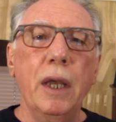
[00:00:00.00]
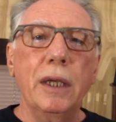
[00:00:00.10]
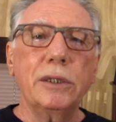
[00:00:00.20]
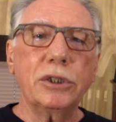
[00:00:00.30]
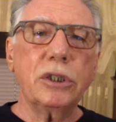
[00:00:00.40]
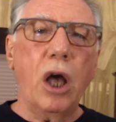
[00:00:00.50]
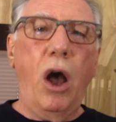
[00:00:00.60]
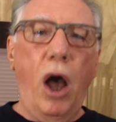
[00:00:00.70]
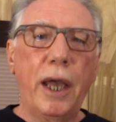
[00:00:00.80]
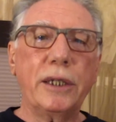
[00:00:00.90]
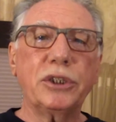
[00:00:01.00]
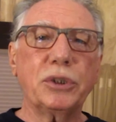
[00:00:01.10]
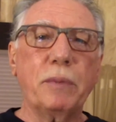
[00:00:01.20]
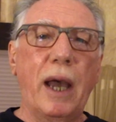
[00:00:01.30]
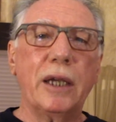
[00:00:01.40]
is the
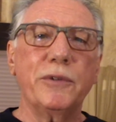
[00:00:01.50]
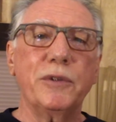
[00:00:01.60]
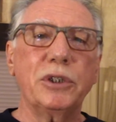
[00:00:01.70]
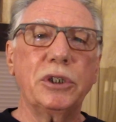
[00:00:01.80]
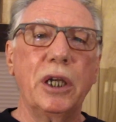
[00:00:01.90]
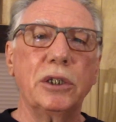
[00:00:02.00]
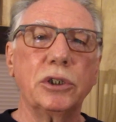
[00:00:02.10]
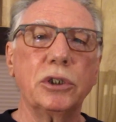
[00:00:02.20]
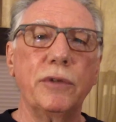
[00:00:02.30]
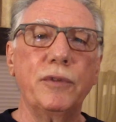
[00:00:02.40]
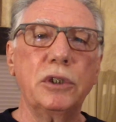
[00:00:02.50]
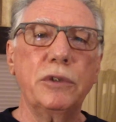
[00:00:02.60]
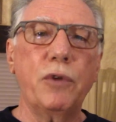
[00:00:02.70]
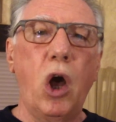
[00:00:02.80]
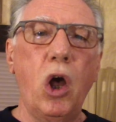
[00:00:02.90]
highest manifestation of the
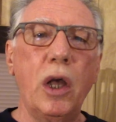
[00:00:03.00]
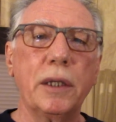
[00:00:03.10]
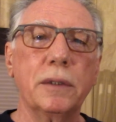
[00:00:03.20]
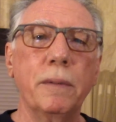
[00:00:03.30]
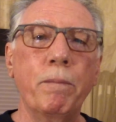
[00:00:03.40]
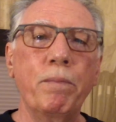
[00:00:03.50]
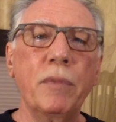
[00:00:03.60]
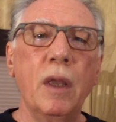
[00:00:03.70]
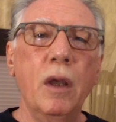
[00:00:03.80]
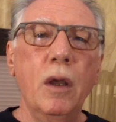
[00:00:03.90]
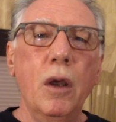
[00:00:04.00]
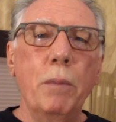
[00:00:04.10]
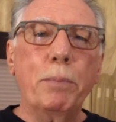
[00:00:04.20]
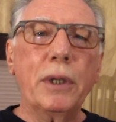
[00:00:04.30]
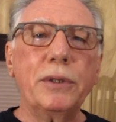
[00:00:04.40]
divine.
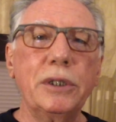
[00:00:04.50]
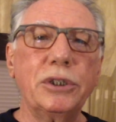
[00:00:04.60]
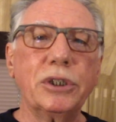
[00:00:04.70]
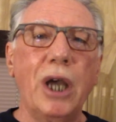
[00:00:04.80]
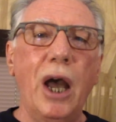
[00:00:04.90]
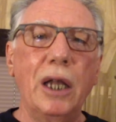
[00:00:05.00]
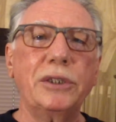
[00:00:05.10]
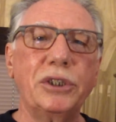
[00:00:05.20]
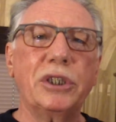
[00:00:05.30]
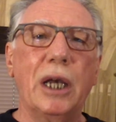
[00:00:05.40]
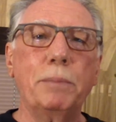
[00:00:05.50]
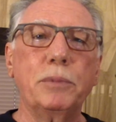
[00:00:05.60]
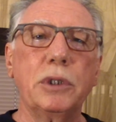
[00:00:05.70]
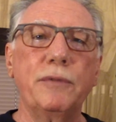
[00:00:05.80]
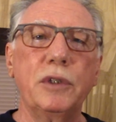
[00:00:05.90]
But this
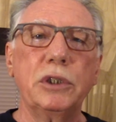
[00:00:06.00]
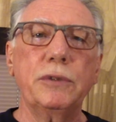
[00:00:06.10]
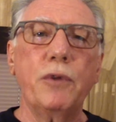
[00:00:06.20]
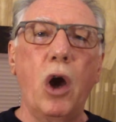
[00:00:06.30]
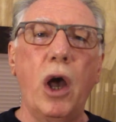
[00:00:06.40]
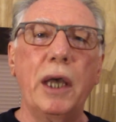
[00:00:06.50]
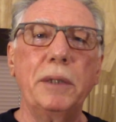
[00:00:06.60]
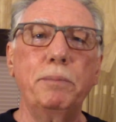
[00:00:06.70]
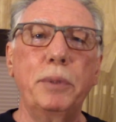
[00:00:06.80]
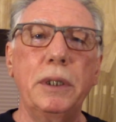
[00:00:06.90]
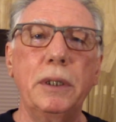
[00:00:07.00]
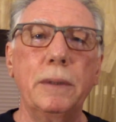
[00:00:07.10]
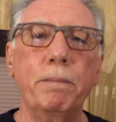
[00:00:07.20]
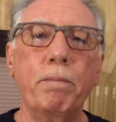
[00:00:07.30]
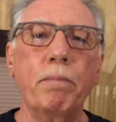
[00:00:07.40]
concept of the divine
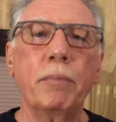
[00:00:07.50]
being